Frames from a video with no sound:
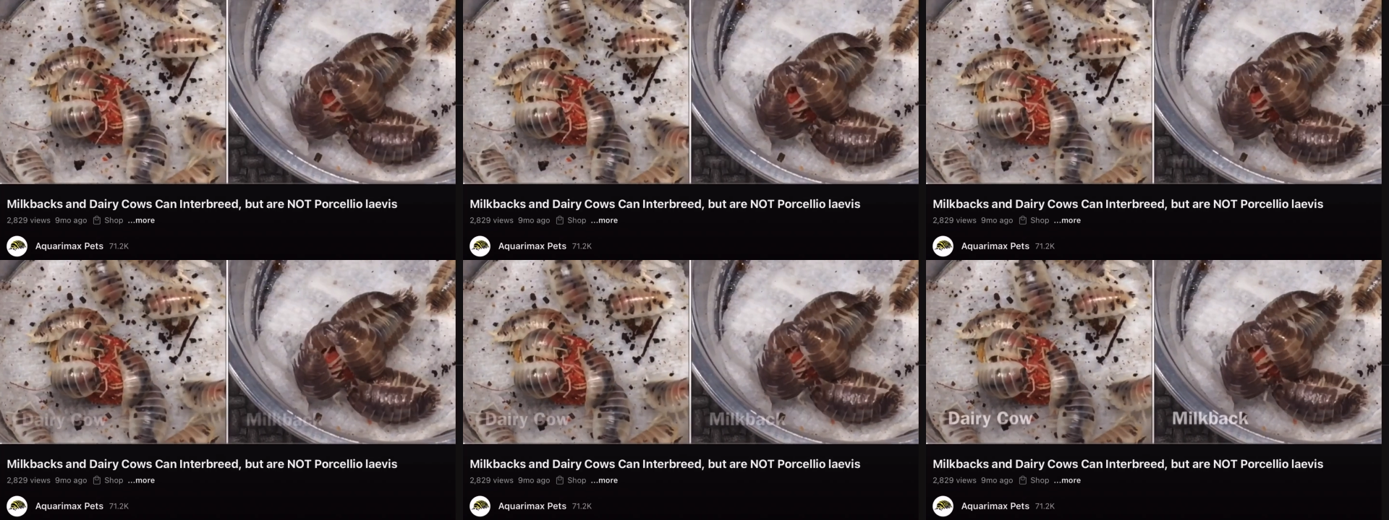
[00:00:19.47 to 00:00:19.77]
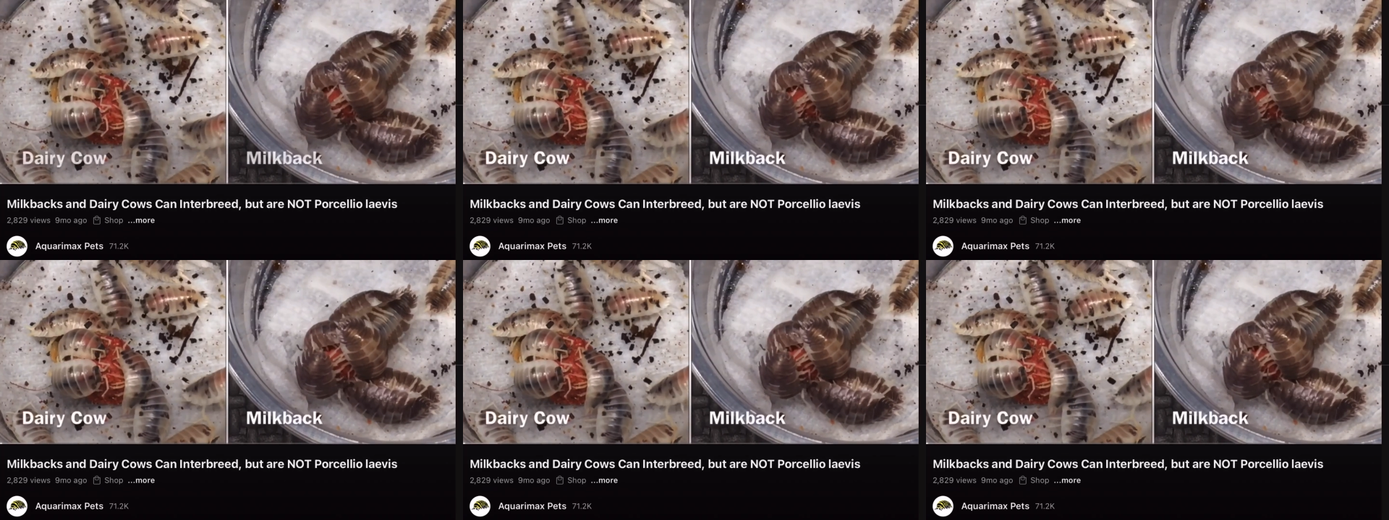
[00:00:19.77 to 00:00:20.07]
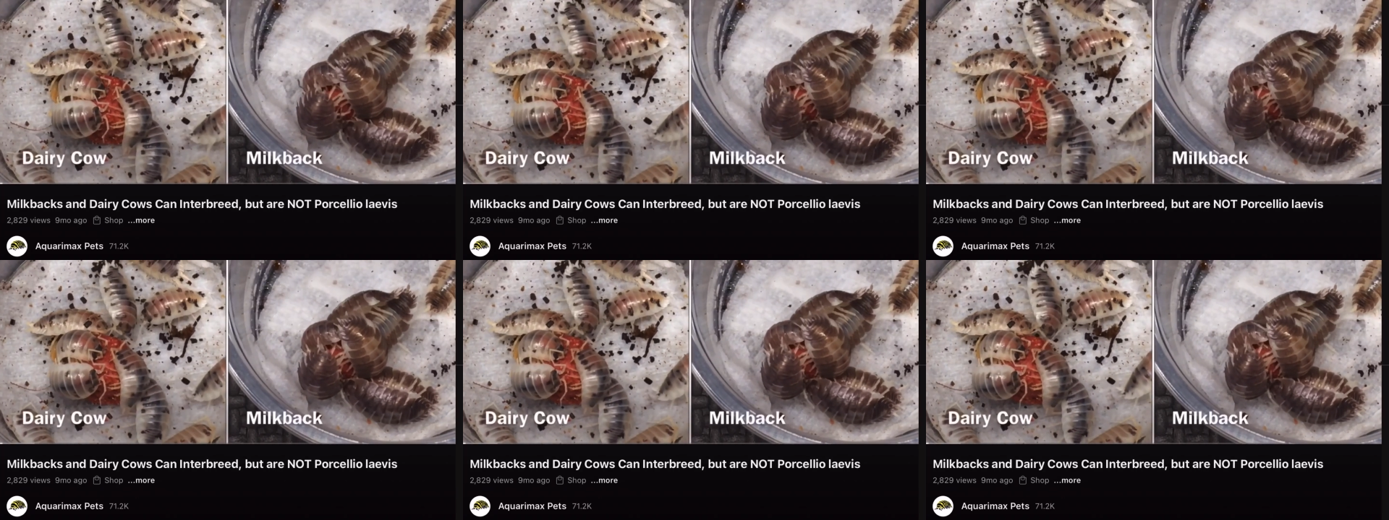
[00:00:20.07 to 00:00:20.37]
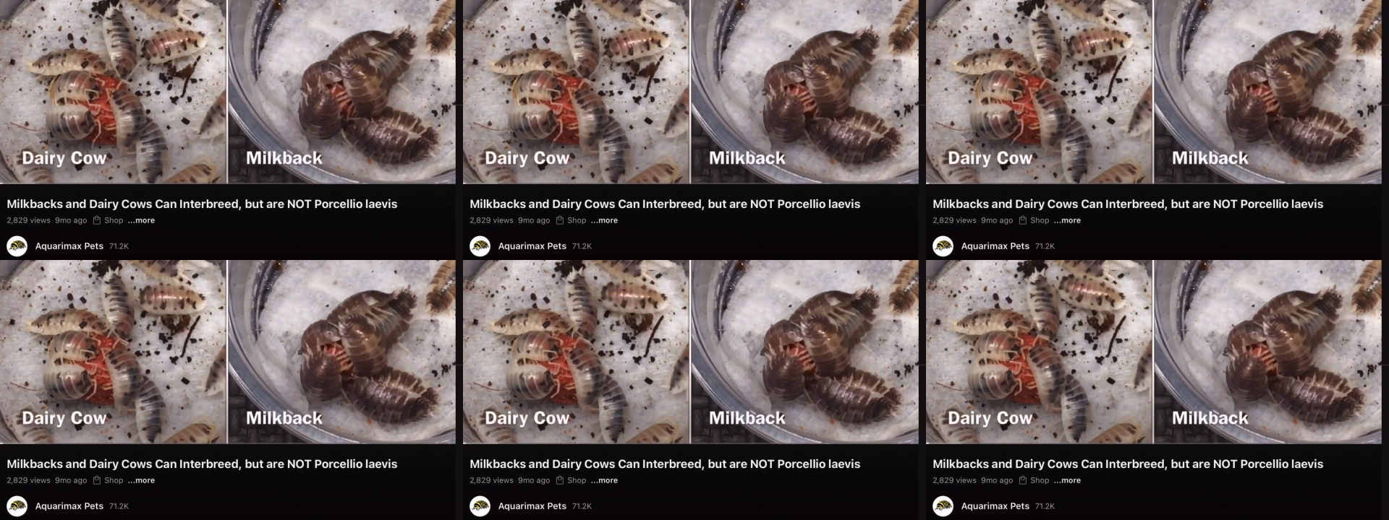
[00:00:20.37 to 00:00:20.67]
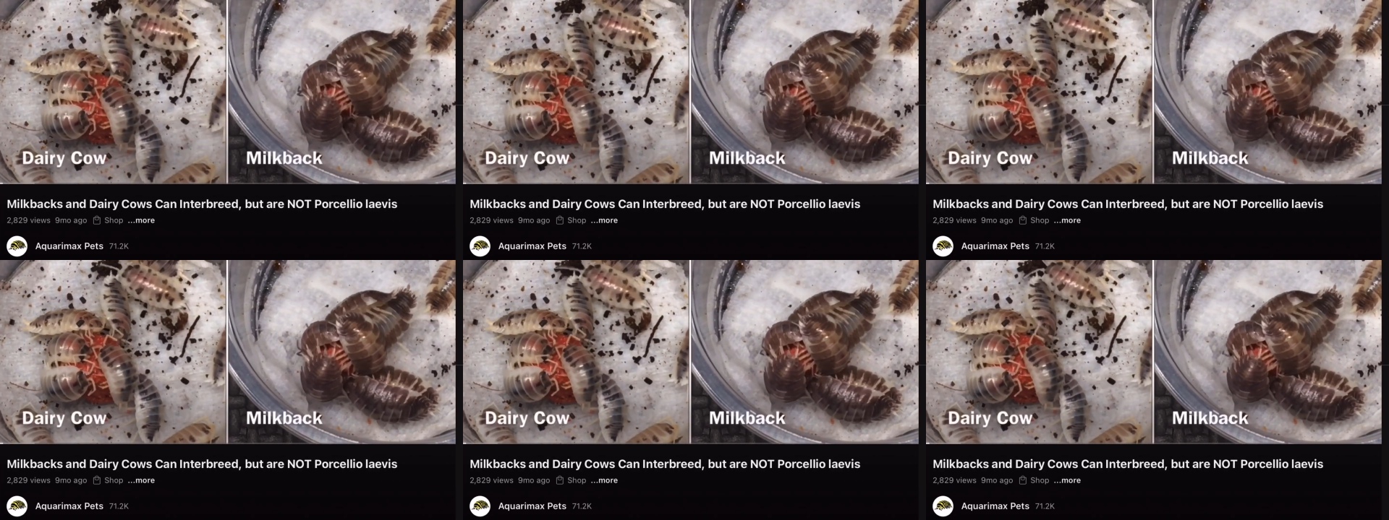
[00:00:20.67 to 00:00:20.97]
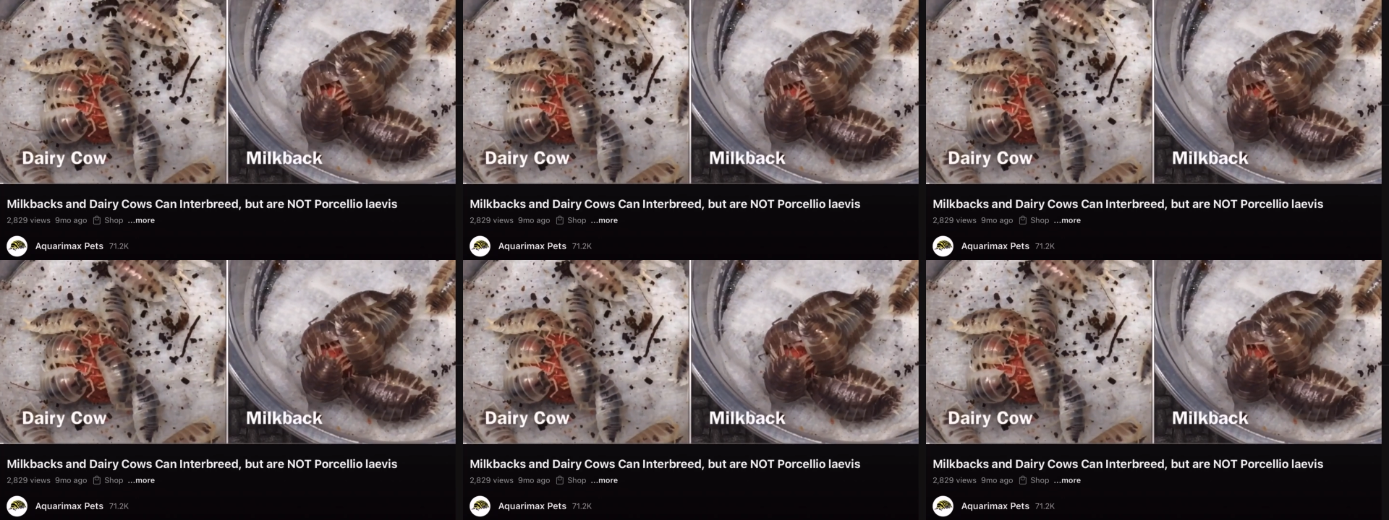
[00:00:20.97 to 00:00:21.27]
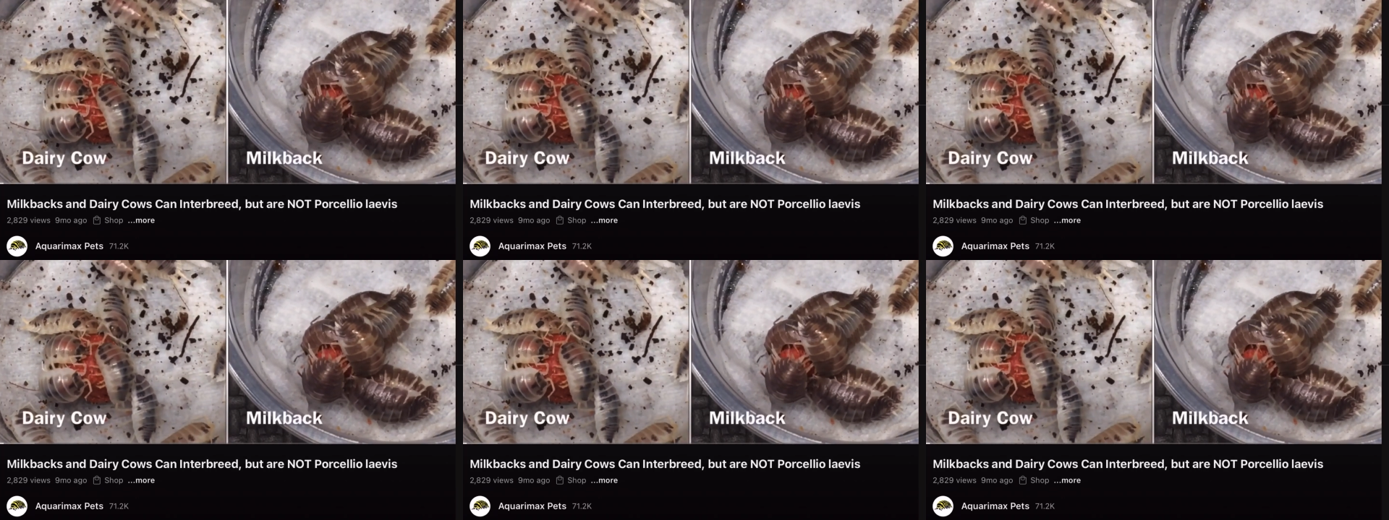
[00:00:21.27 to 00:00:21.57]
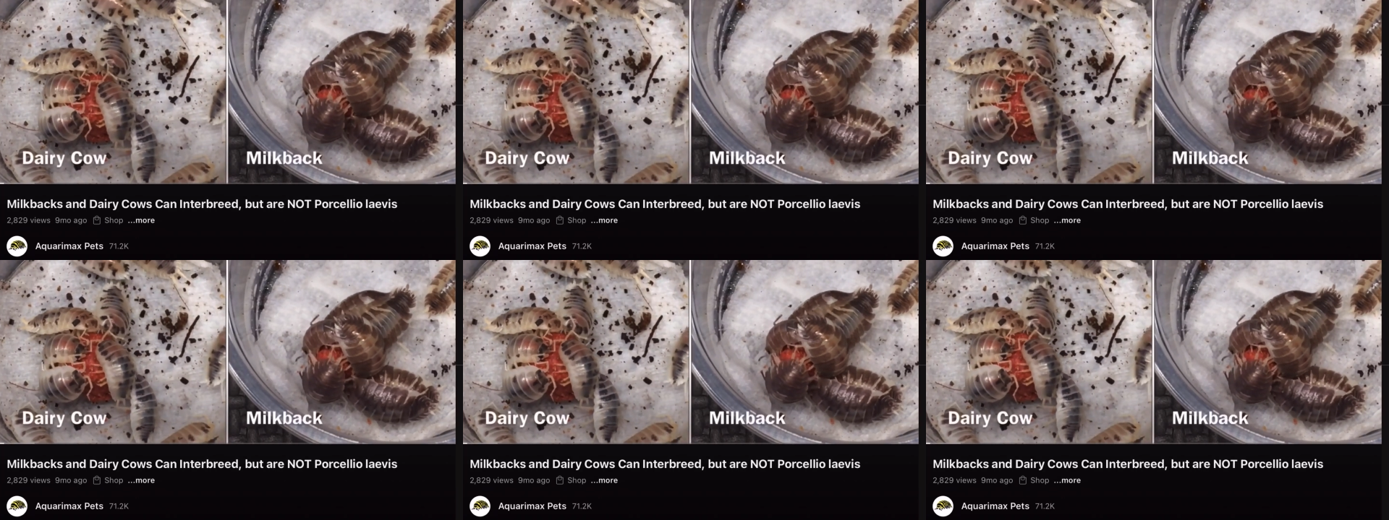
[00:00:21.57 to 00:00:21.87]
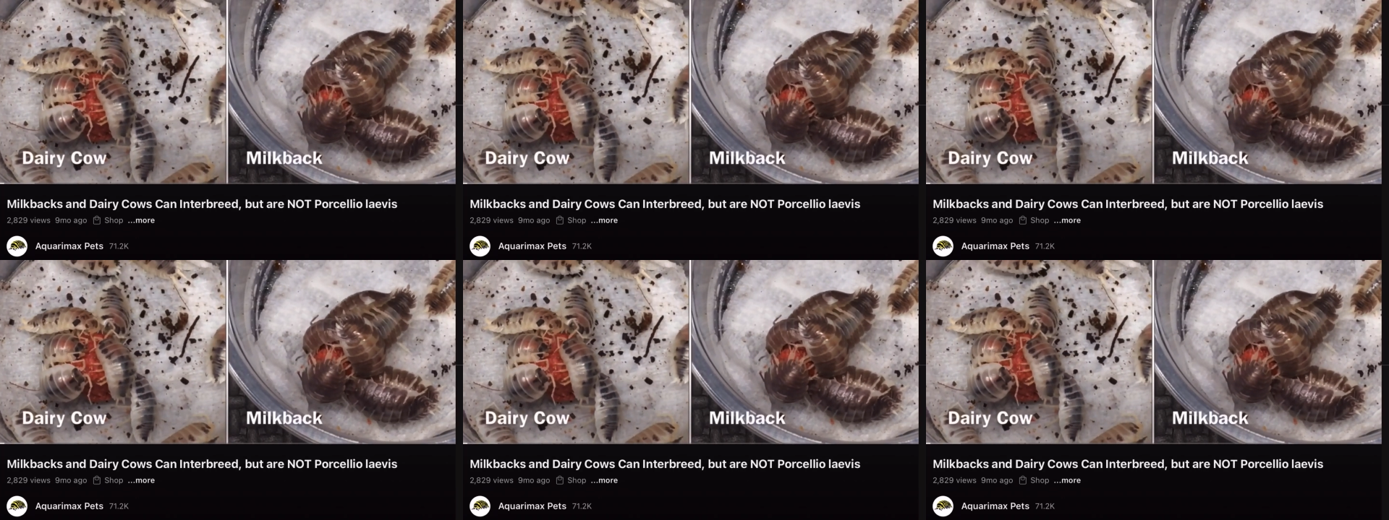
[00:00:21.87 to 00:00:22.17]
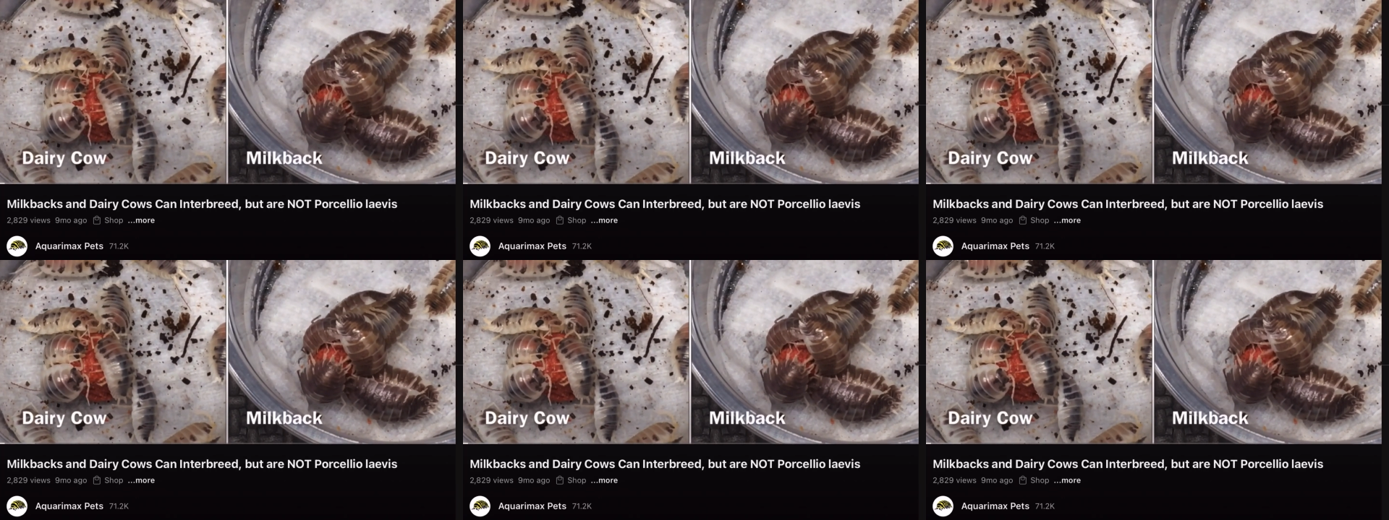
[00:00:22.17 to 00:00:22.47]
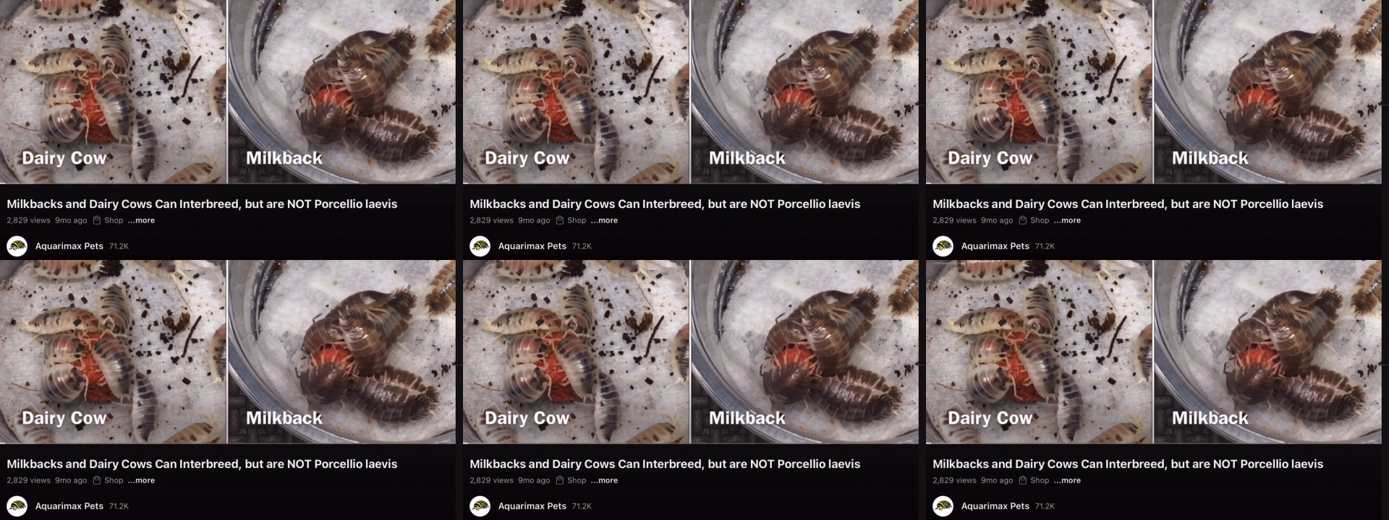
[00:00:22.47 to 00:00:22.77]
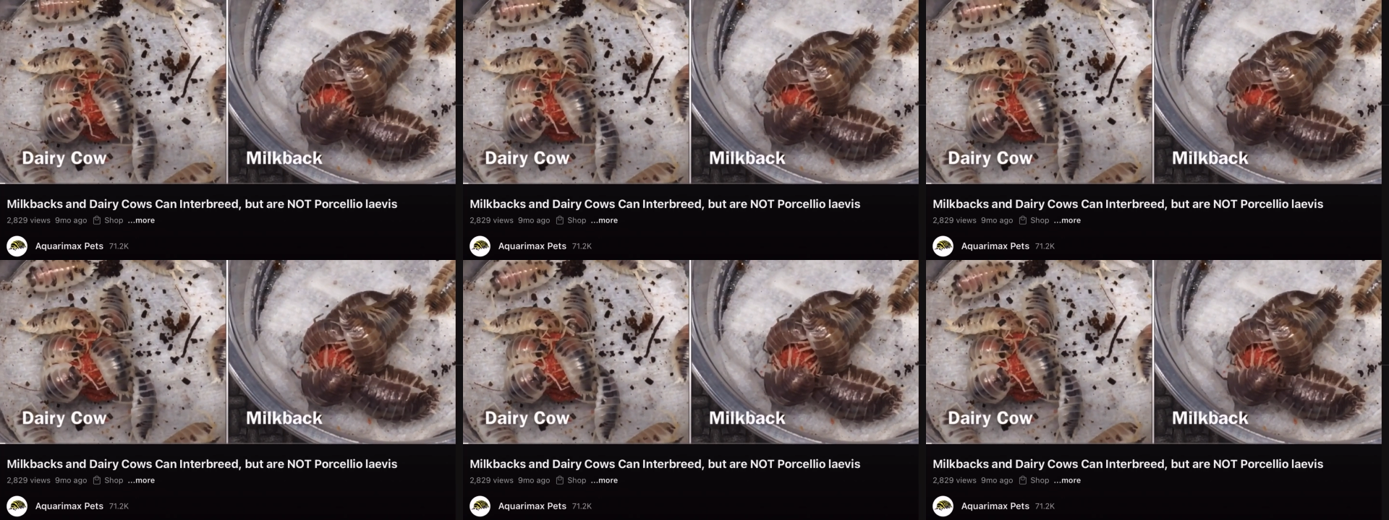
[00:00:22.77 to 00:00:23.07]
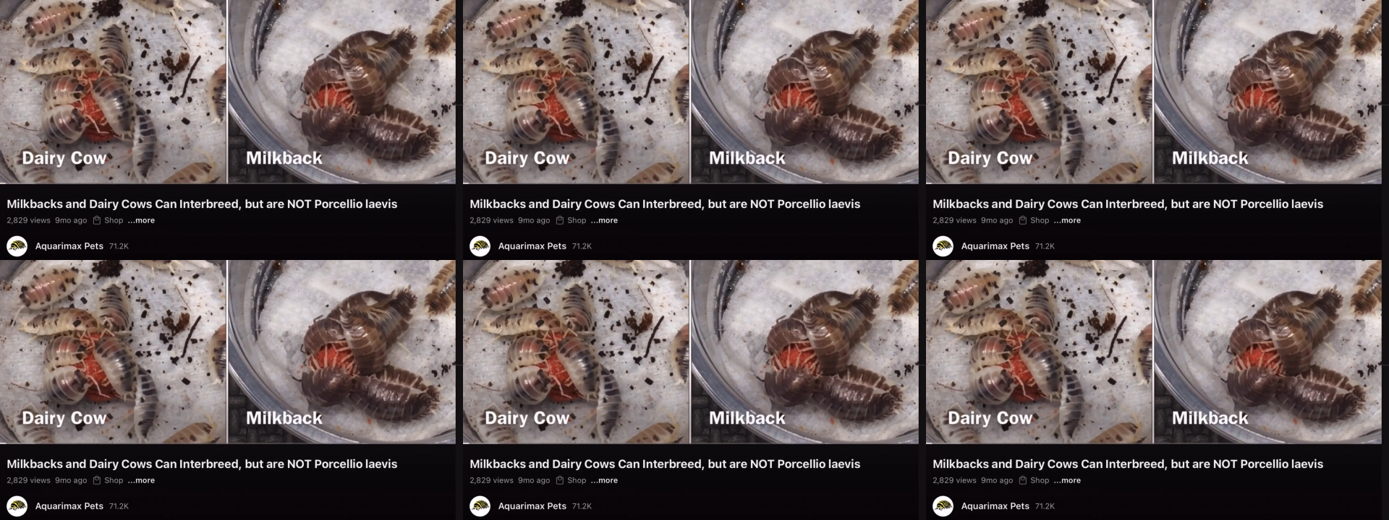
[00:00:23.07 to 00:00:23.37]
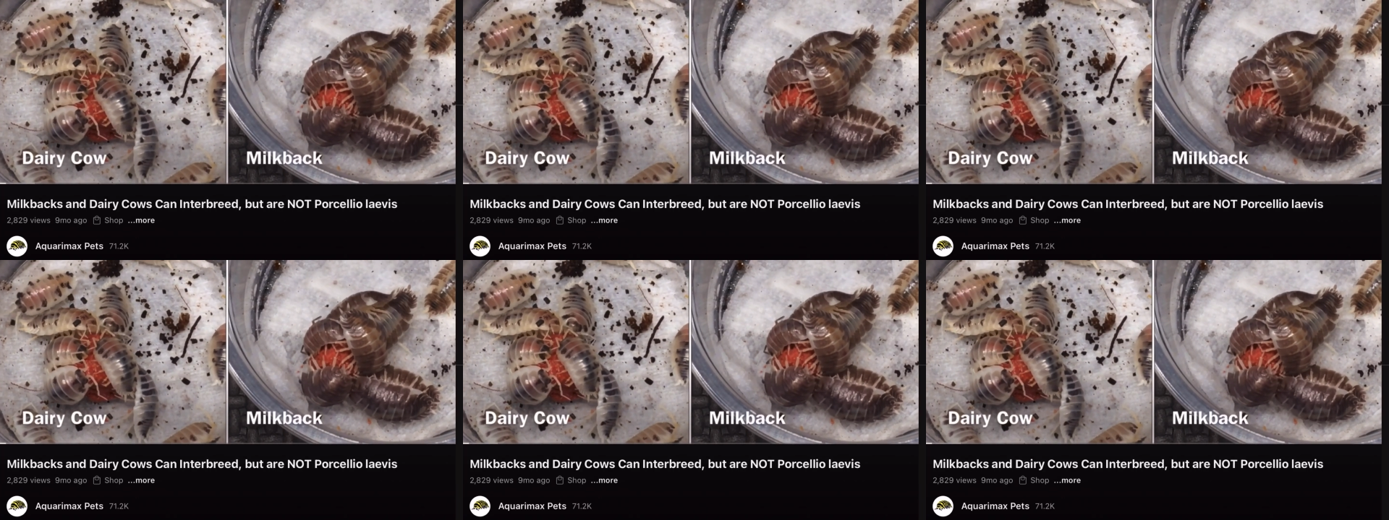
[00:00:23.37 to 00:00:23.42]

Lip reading: Nobody's mouth can be seen.